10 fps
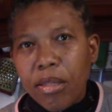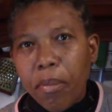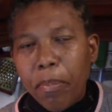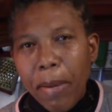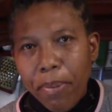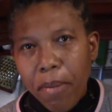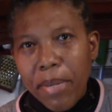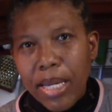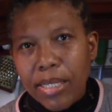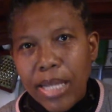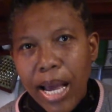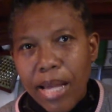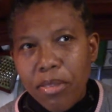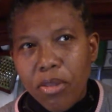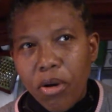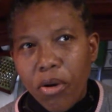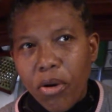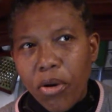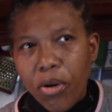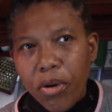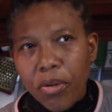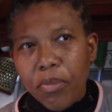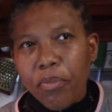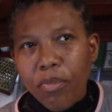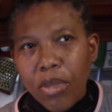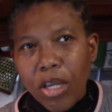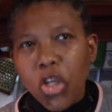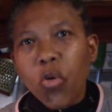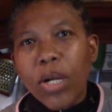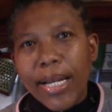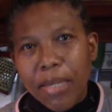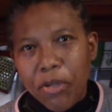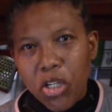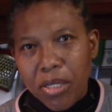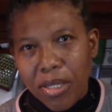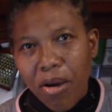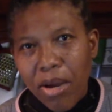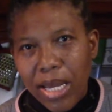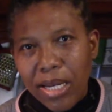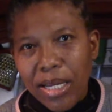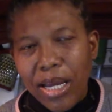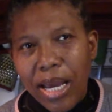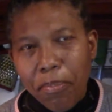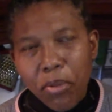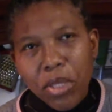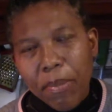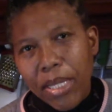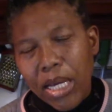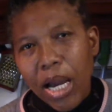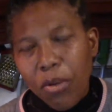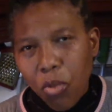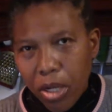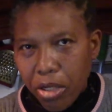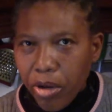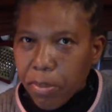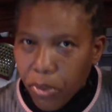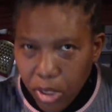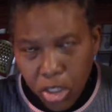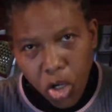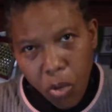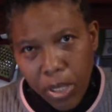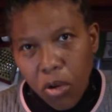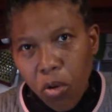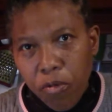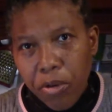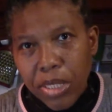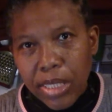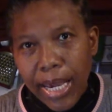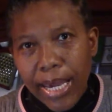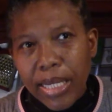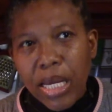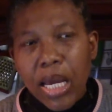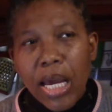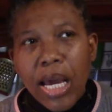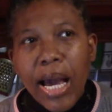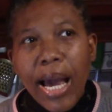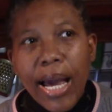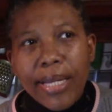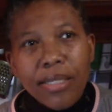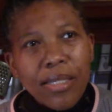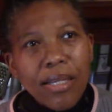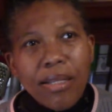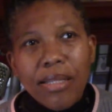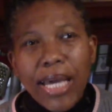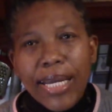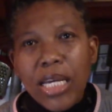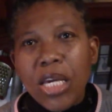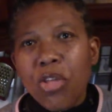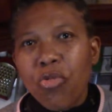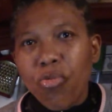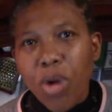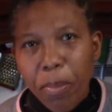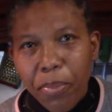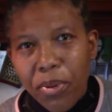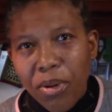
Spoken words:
the peppermint and the eucalyptus oil. I put them in the hot water and put the towel over his head, and then he threw up.